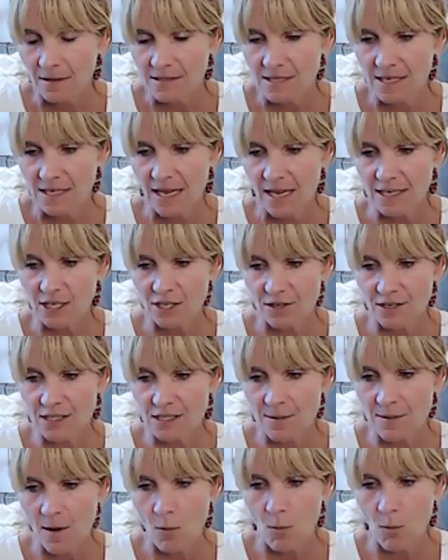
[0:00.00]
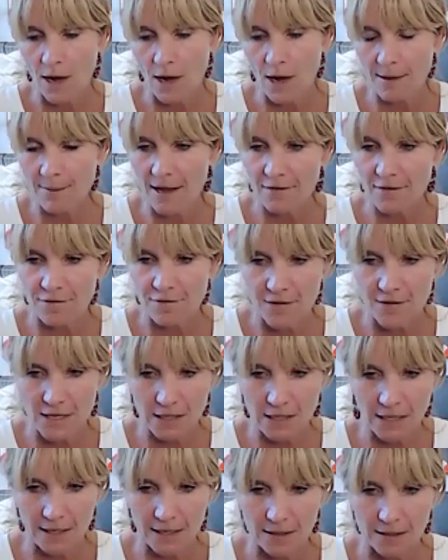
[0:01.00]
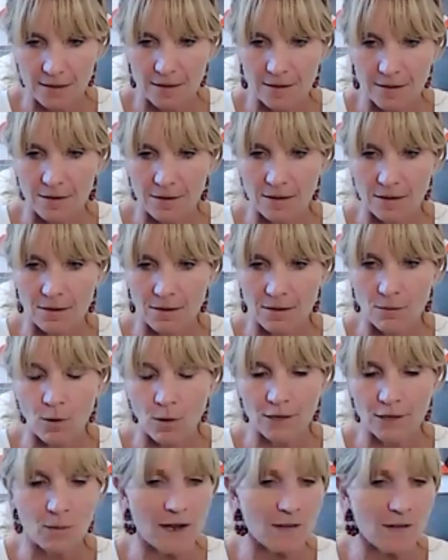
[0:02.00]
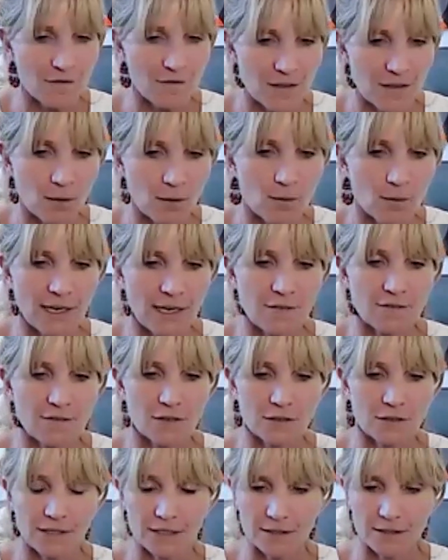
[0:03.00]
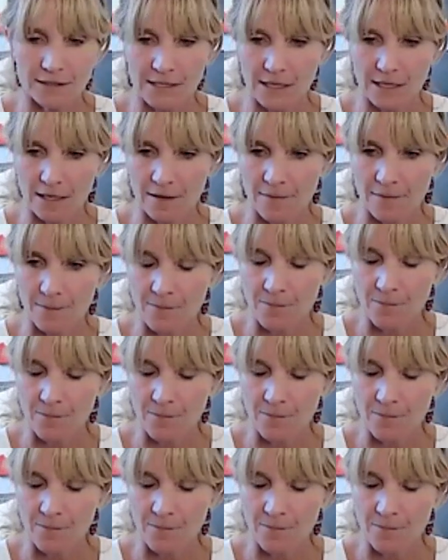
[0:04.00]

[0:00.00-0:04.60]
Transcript: to get curious about, what am I feeling? What do I feel when I feel guilty?